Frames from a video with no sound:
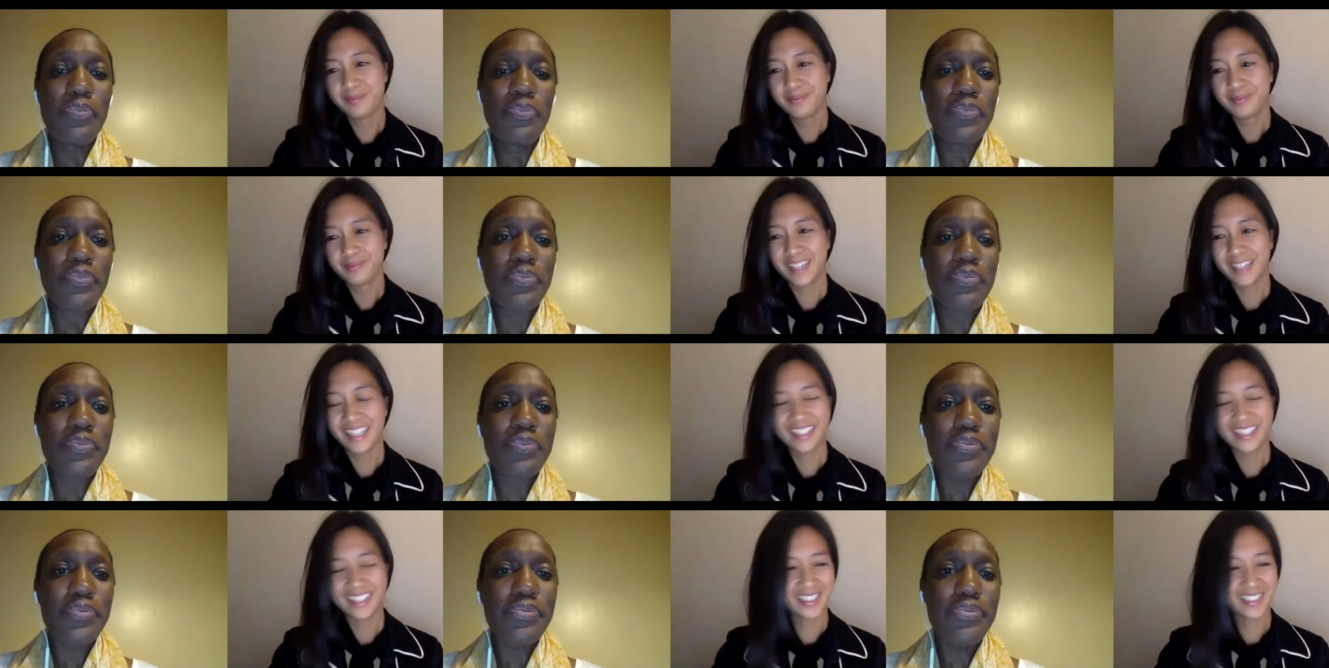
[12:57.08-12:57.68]

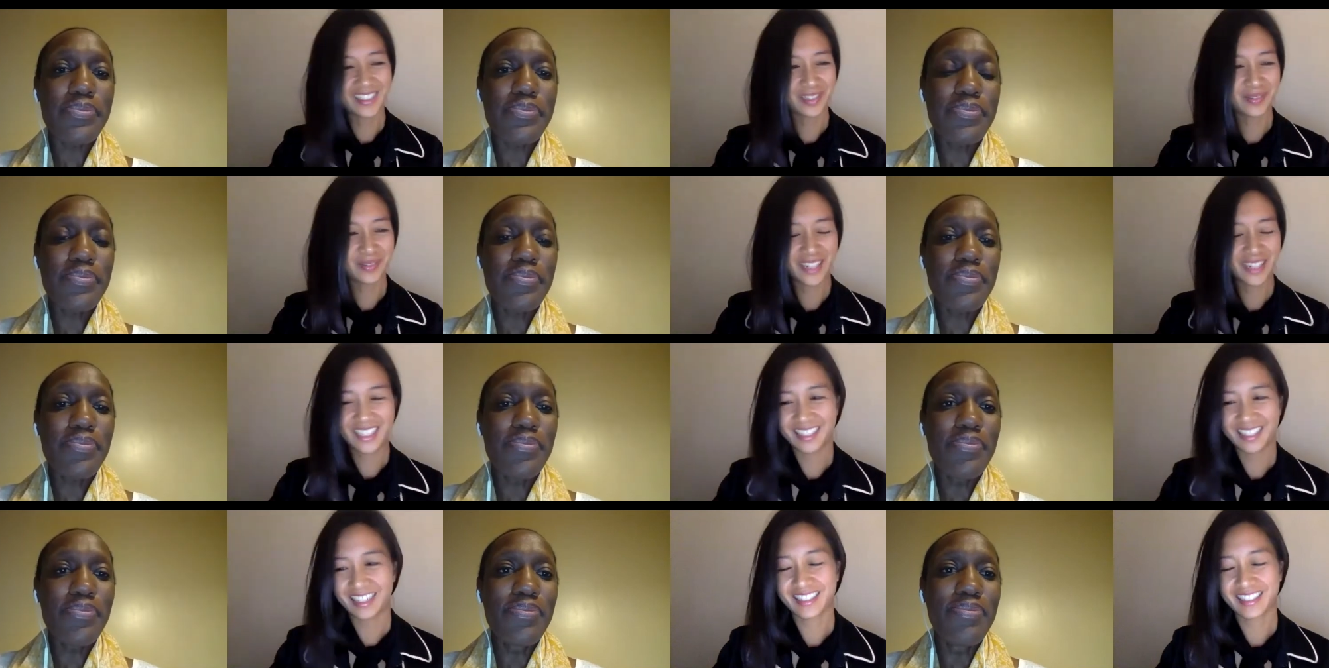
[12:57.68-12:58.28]
Speaker 1: Thank you so
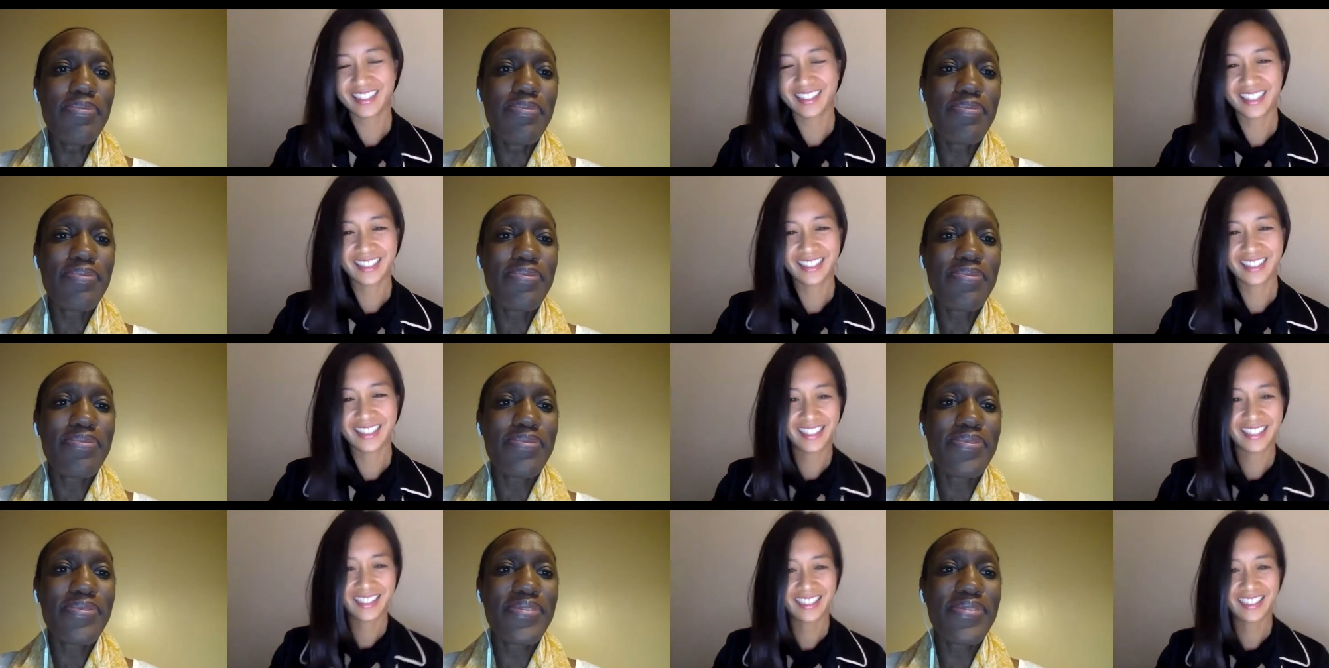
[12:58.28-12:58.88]
much, Dr.
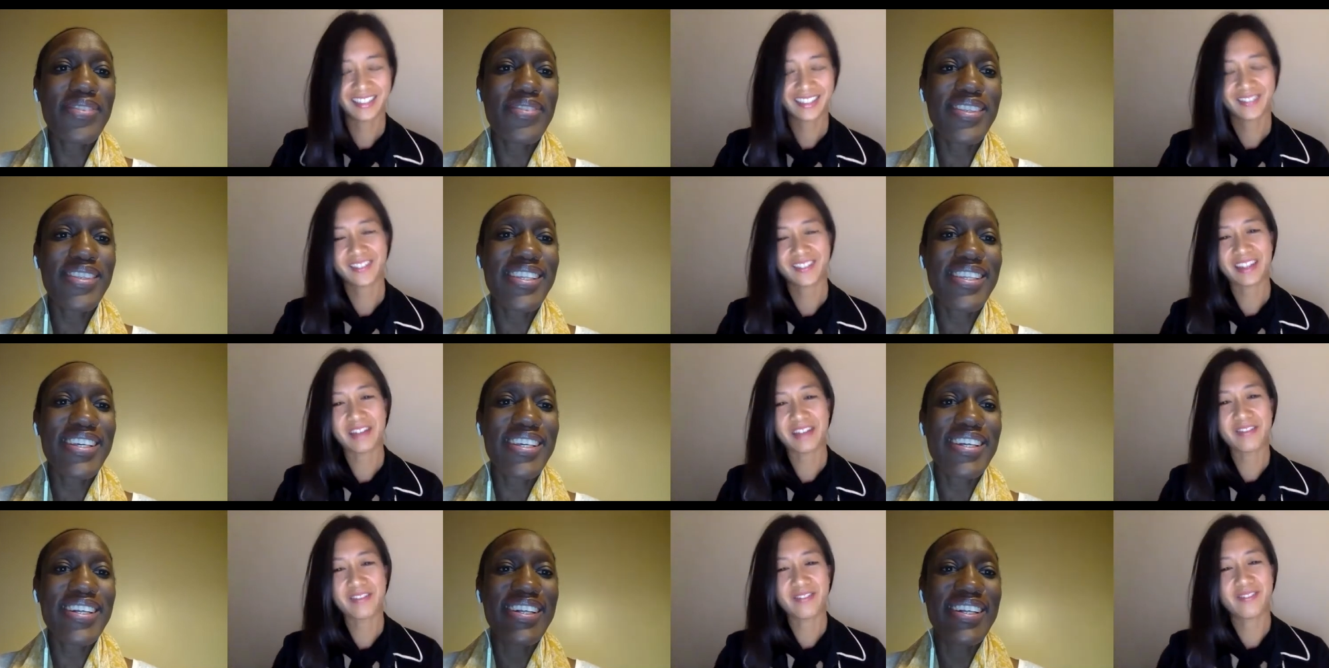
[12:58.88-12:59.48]
Kaseje, for
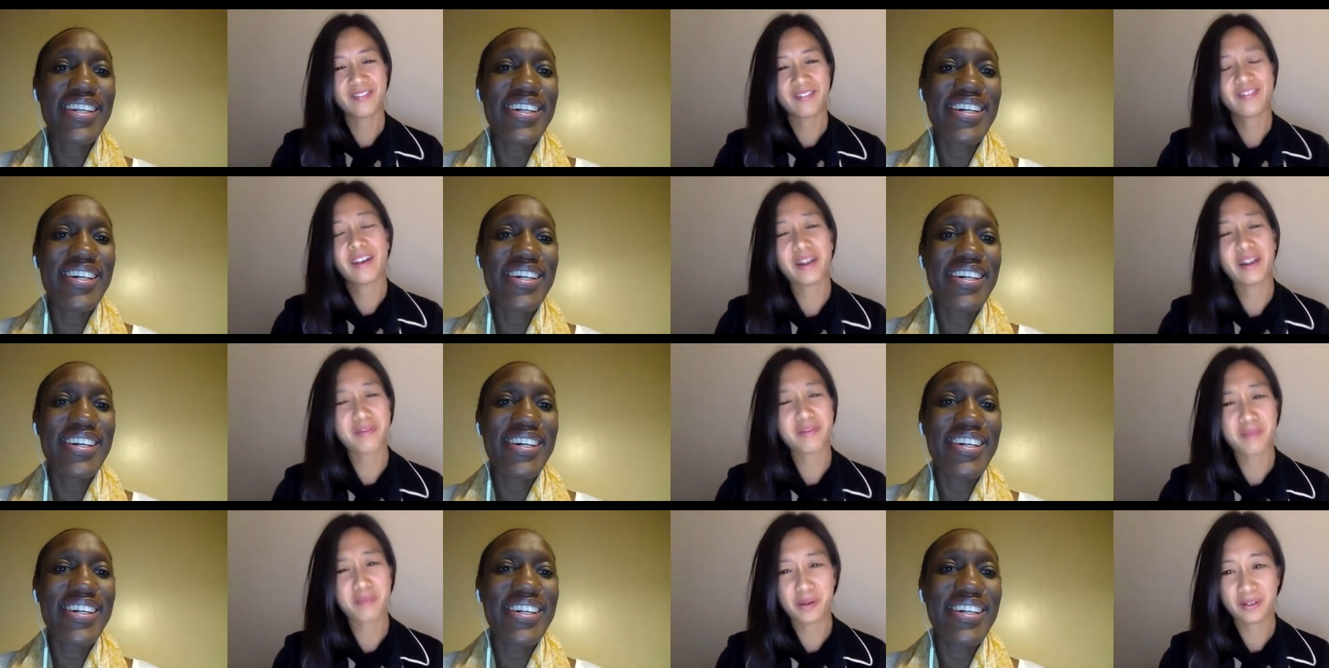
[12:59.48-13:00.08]
that very
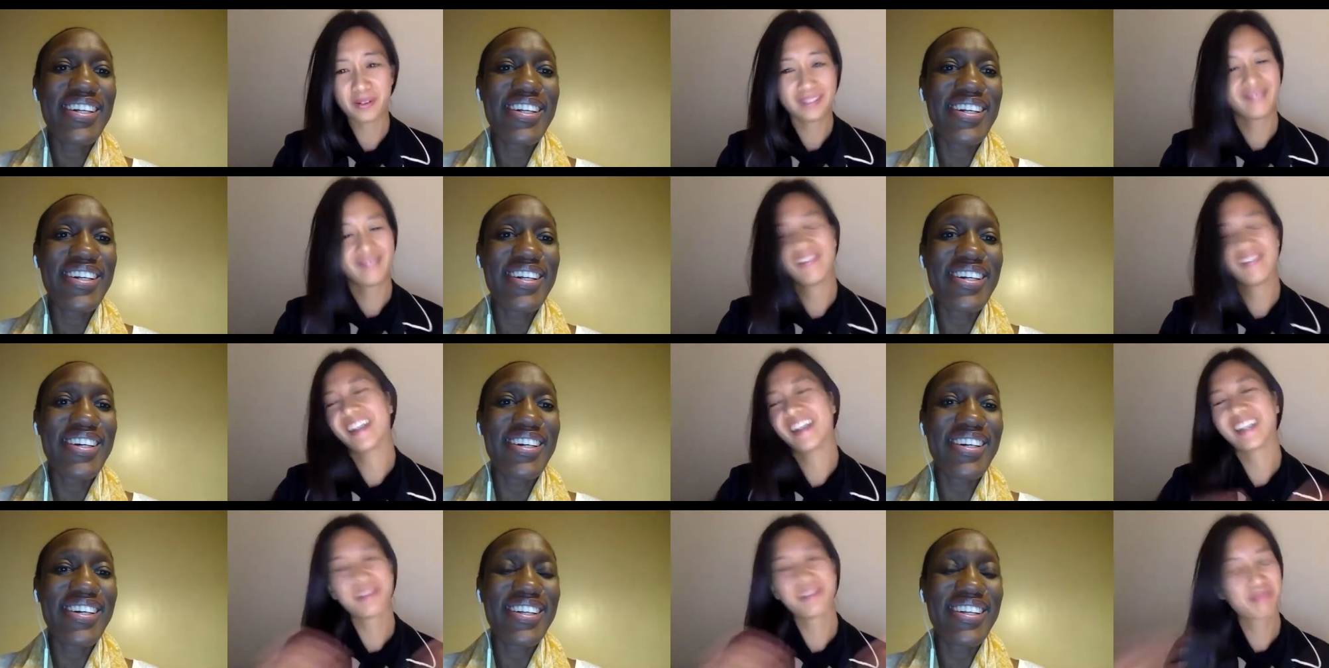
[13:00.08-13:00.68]
important,
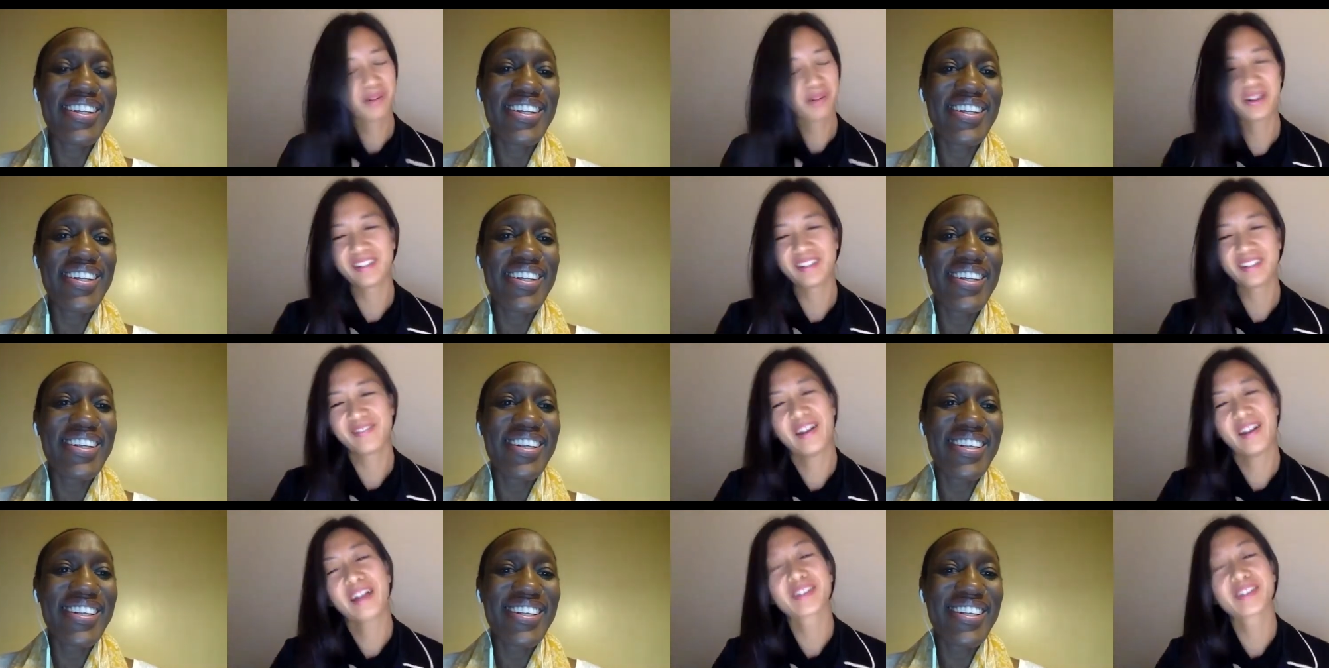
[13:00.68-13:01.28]
very important
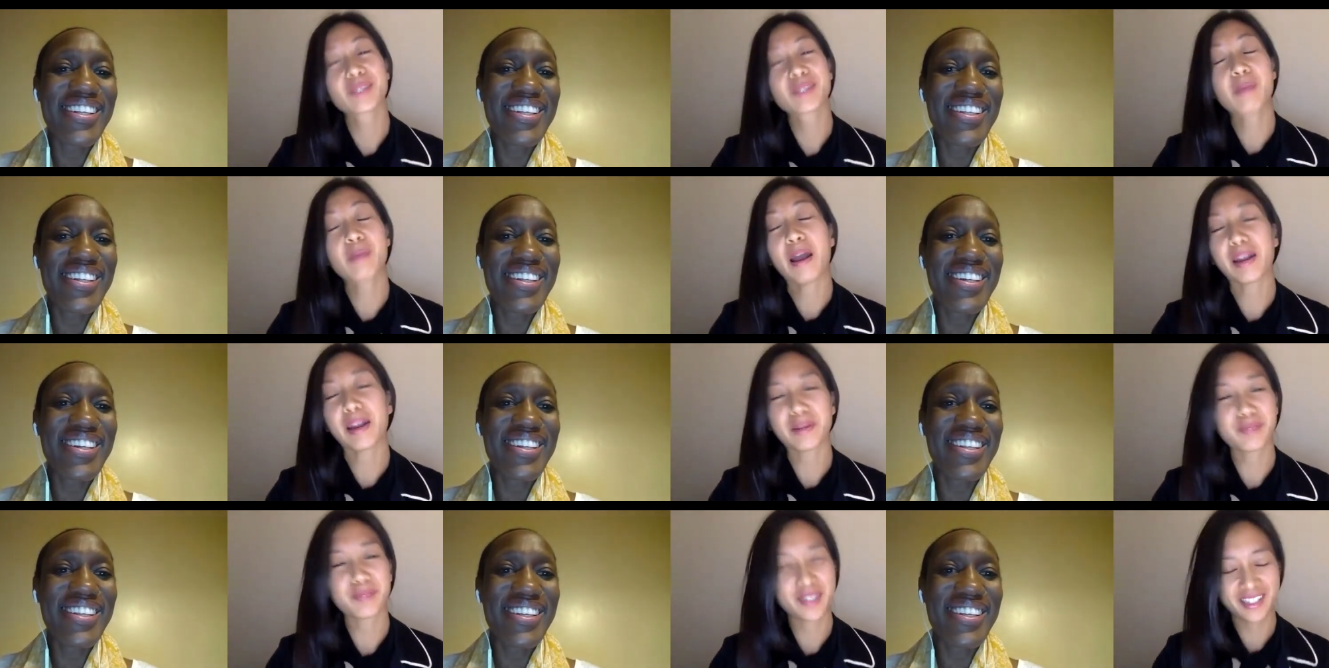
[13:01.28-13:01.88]
and very
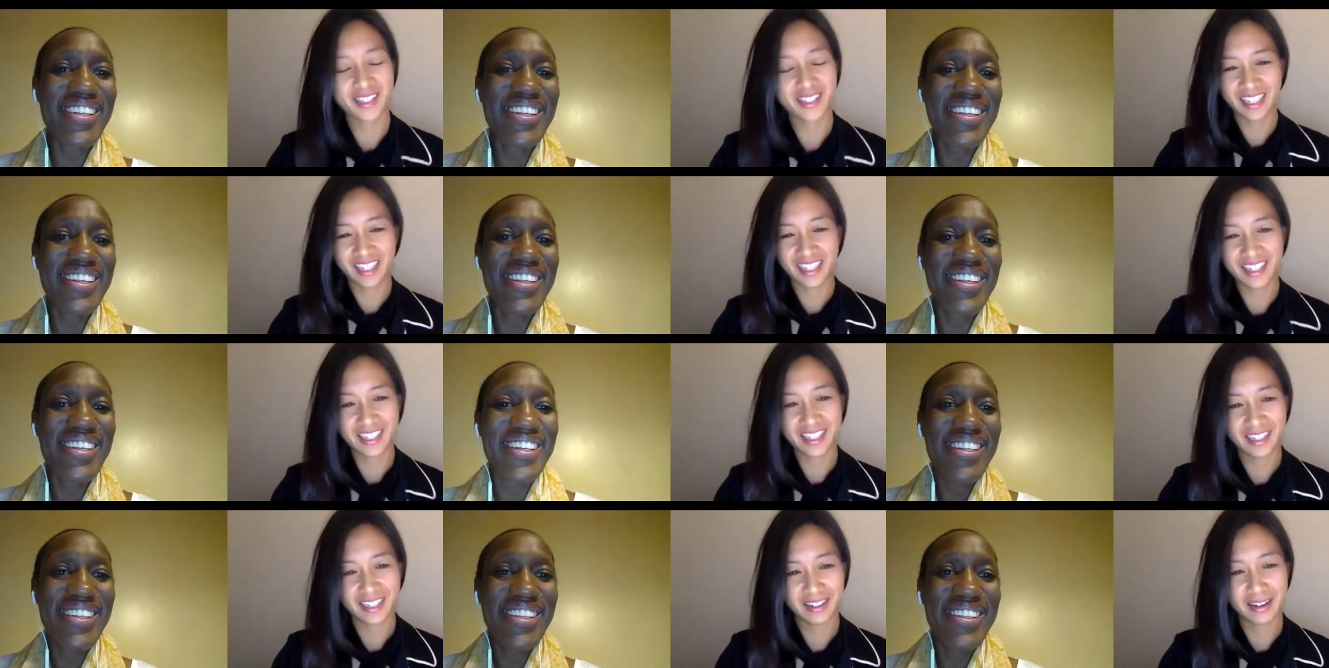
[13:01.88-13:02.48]
inspiring
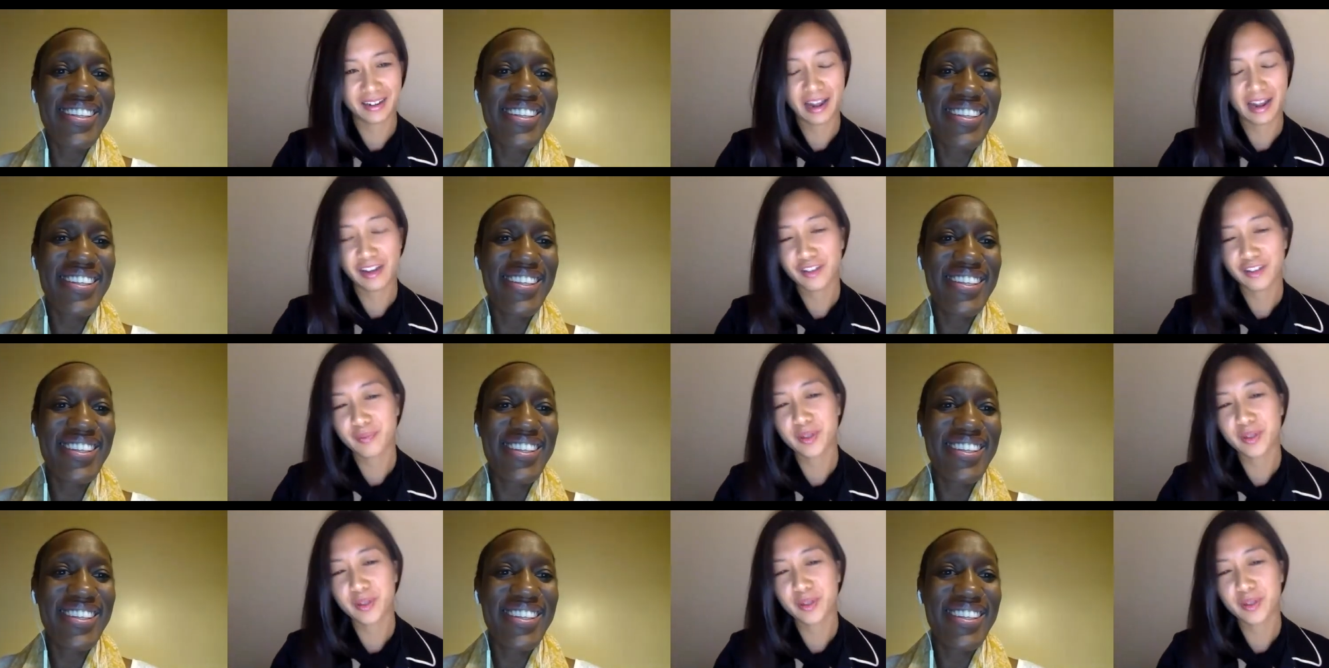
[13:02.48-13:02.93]
presentation on how you've been